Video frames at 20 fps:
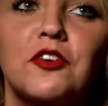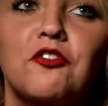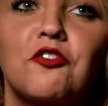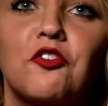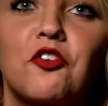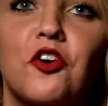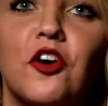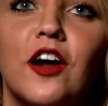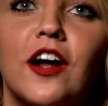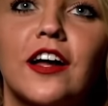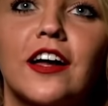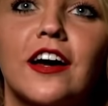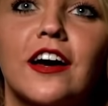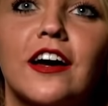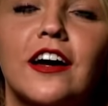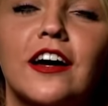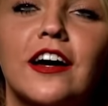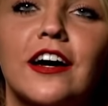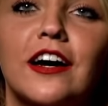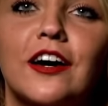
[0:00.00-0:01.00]
before I
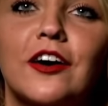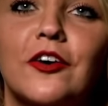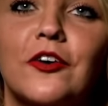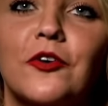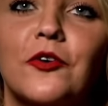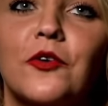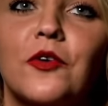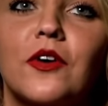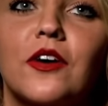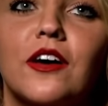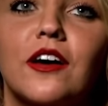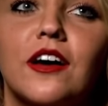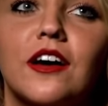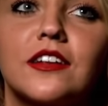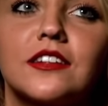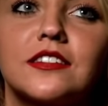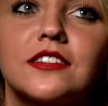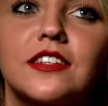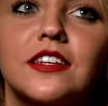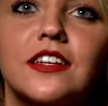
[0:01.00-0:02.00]
got out,
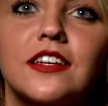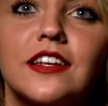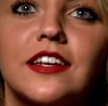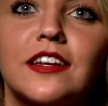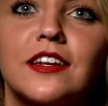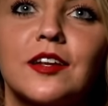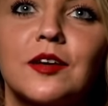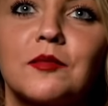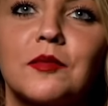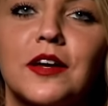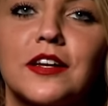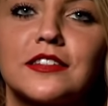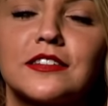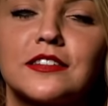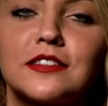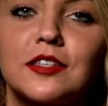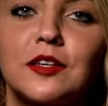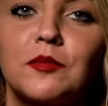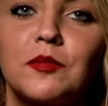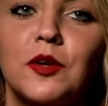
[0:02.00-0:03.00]
I did end up like
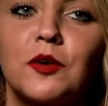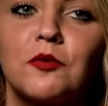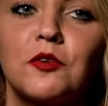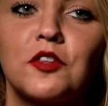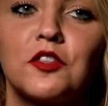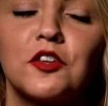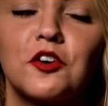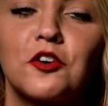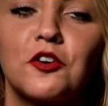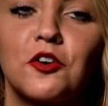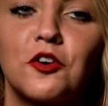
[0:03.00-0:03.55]
sleeping with a